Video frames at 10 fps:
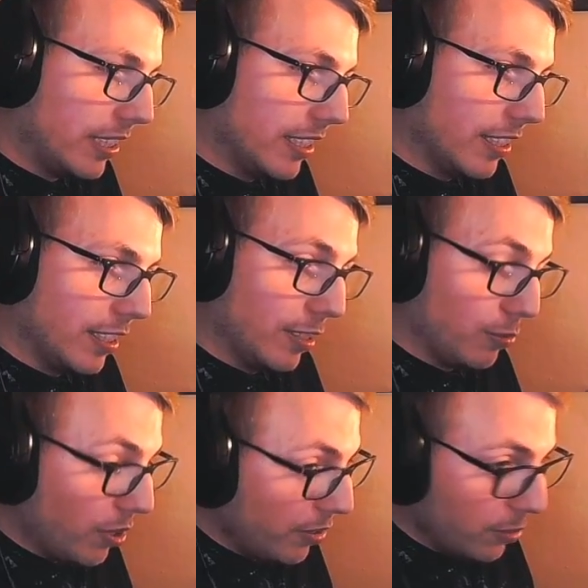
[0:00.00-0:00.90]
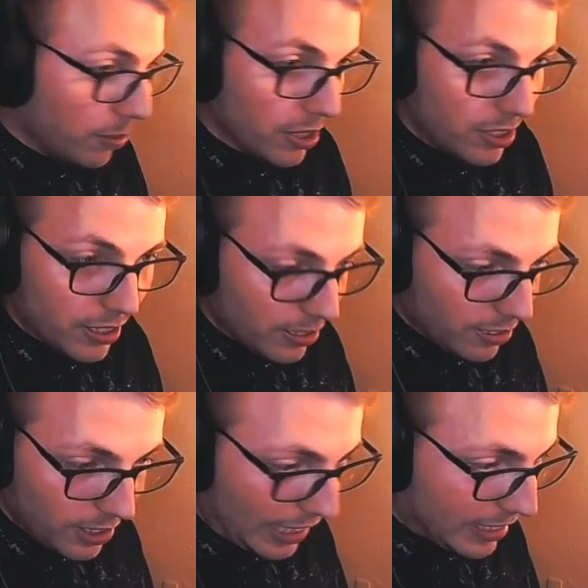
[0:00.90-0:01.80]
Wario was in the
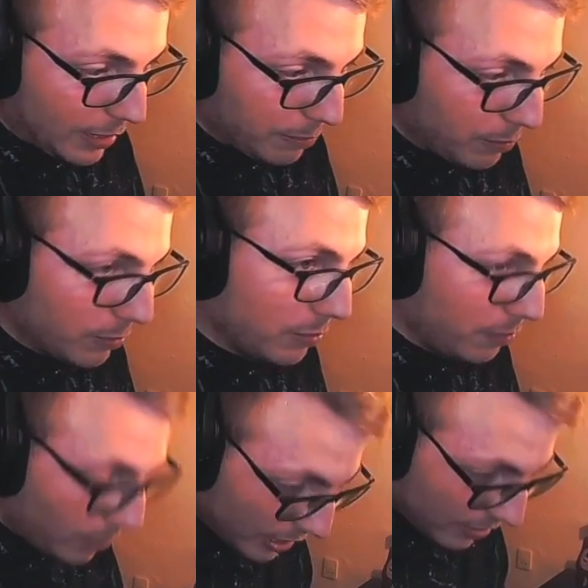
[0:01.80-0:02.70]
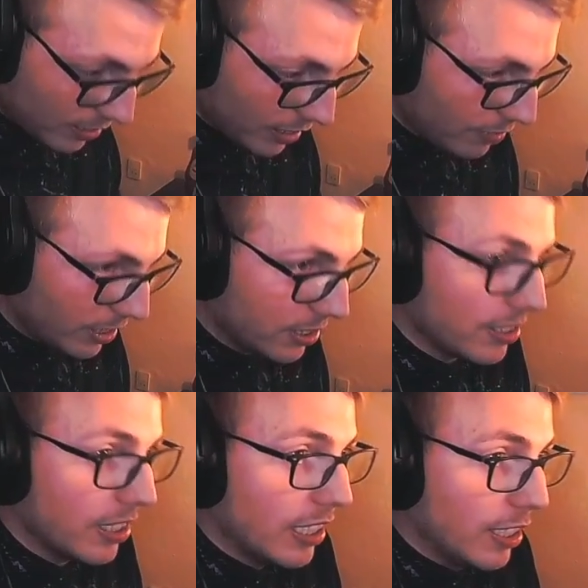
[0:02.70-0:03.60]
exact same place and level as
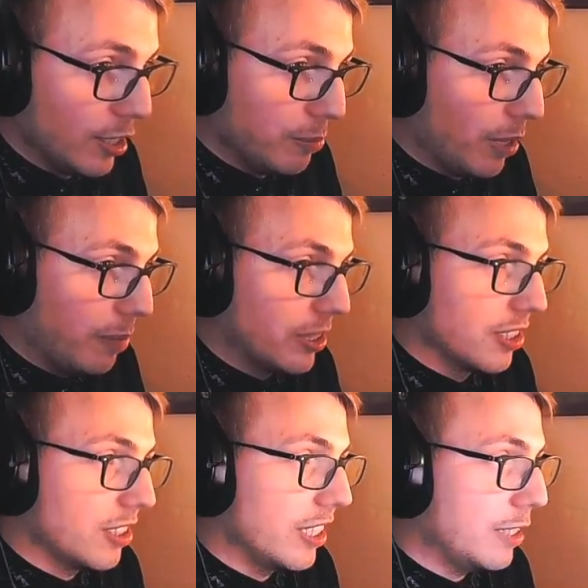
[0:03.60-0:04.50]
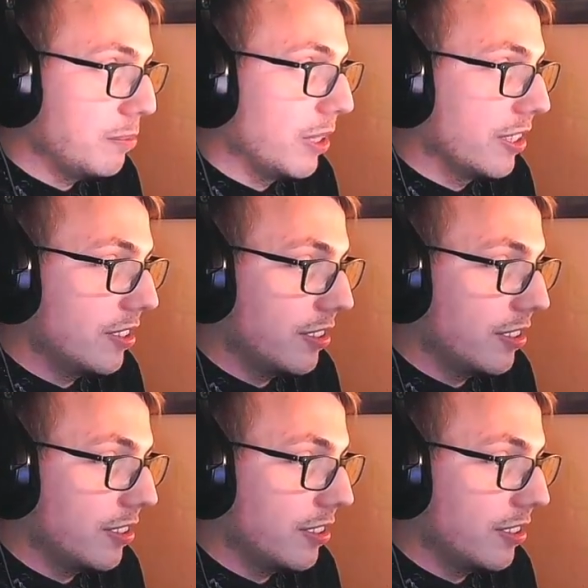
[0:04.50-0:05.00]
Puppet just said, but